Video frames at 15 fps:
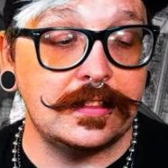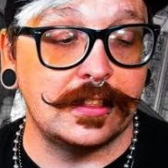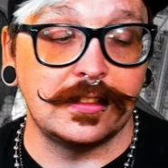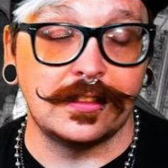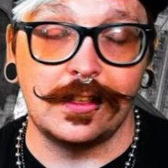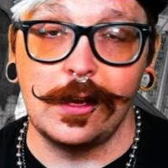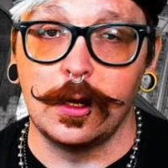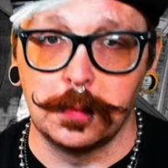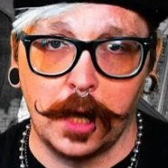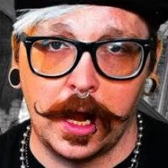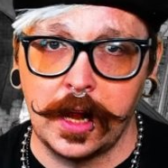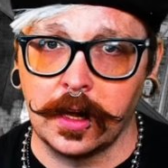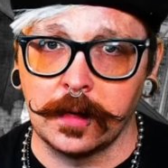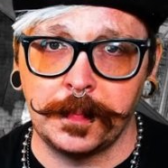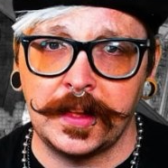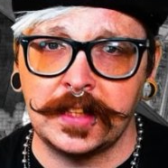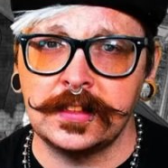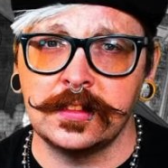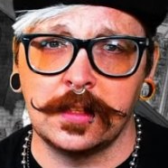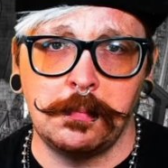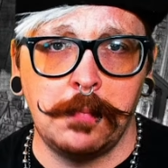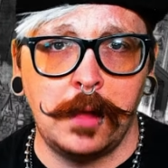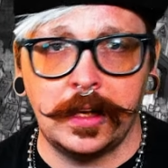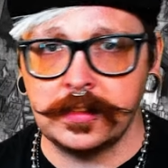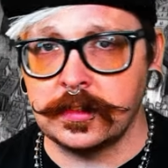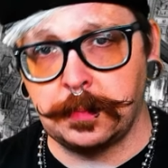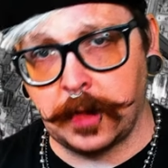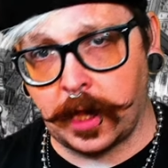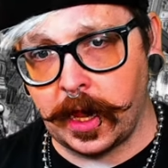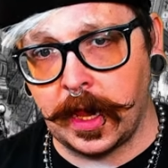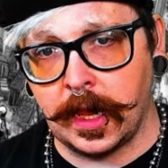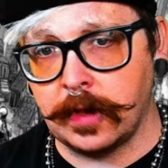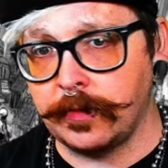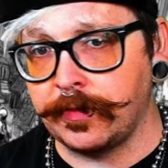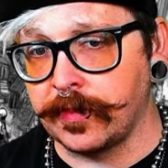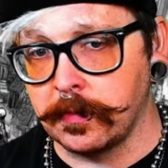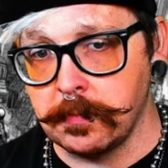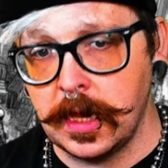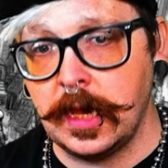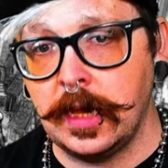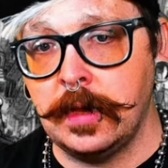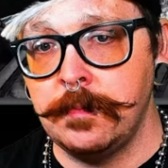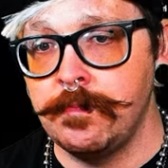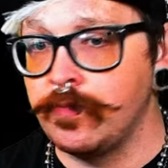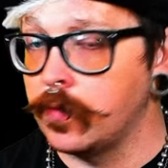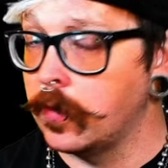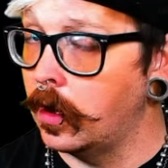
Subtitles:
this is a no-brainer. This is a must play for me.